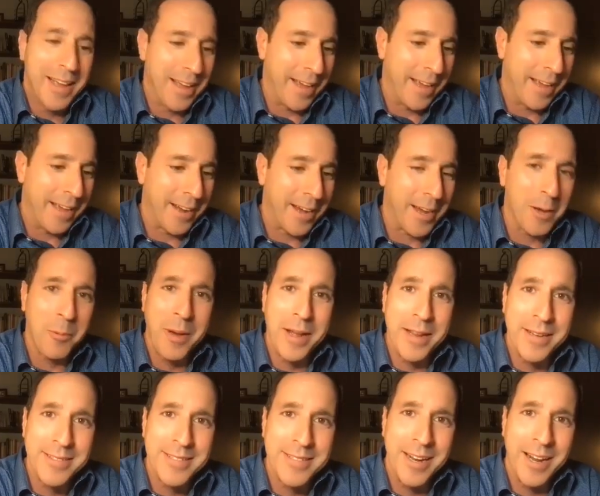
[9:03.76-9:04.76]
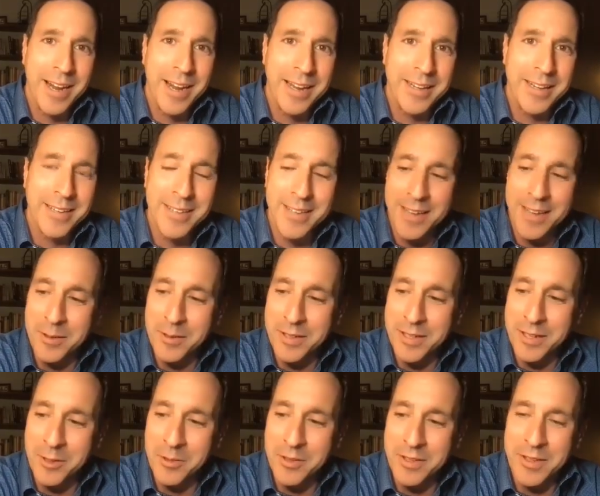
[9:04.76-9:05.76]
And I went, and
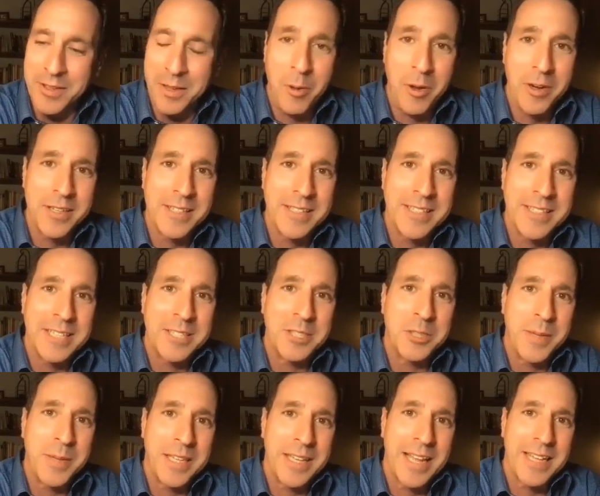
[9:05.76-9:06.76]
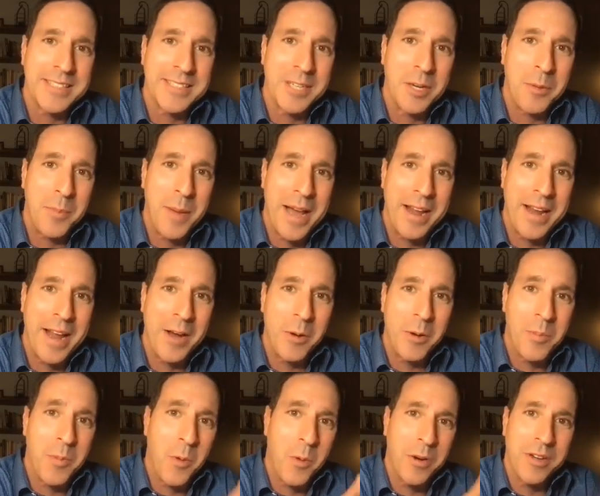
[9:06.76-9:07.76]
they wanted to teach me a lesson about
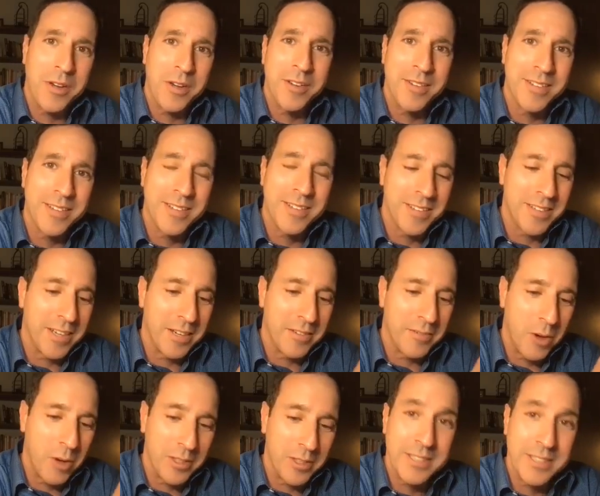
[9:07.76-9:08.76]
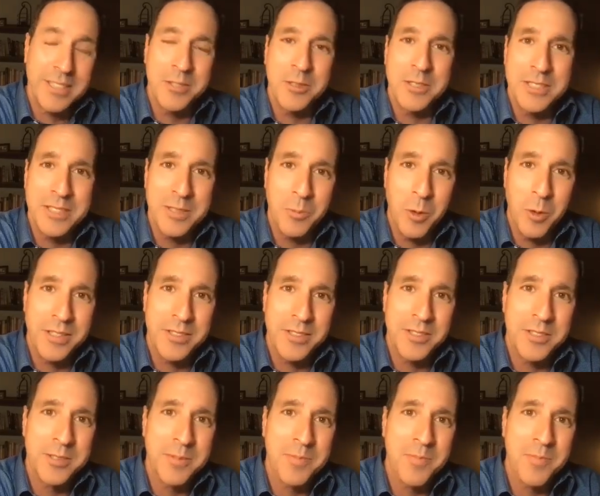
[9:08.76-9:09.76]
how important volunteerism
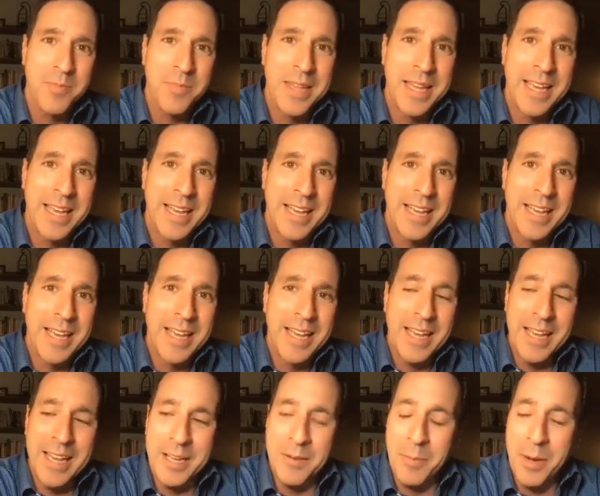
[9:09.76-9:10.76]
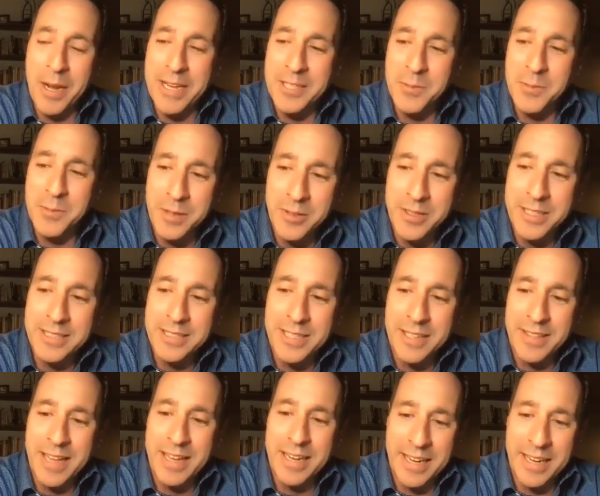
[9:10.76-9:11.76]
was. And my
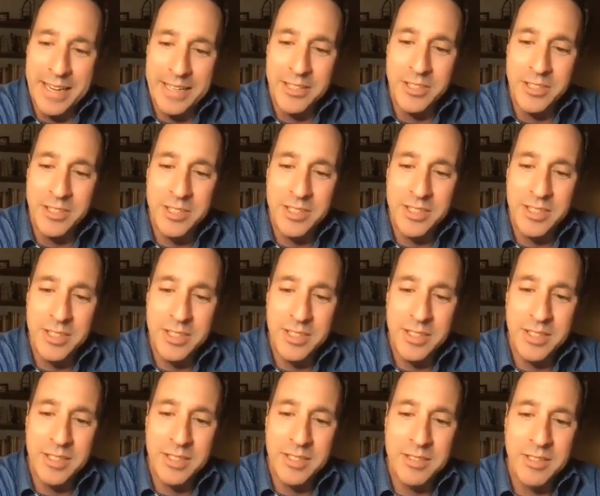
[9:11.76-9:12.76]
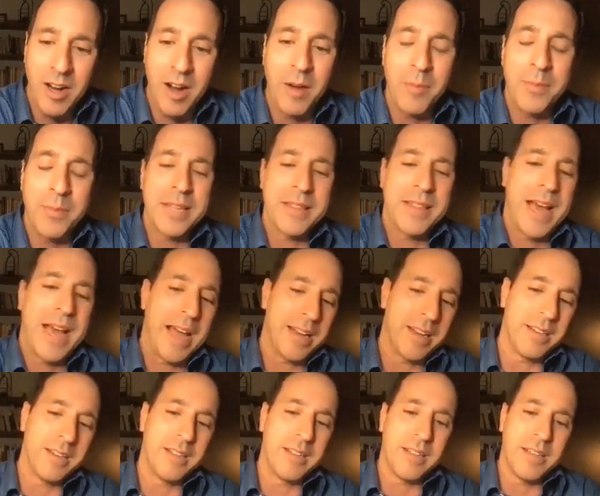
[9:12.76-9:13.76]
experience at that age taught me
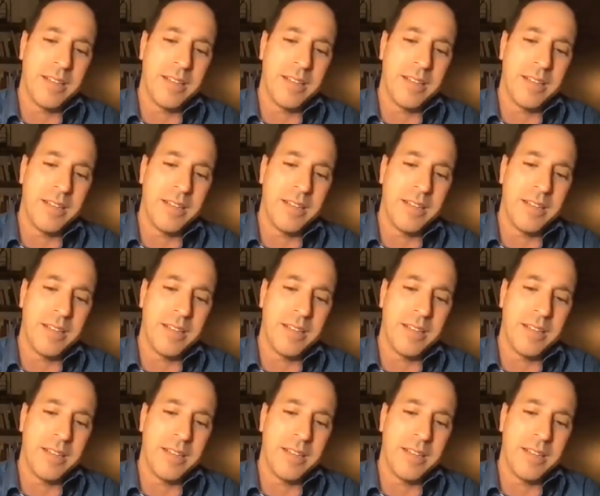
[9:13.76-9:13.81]
that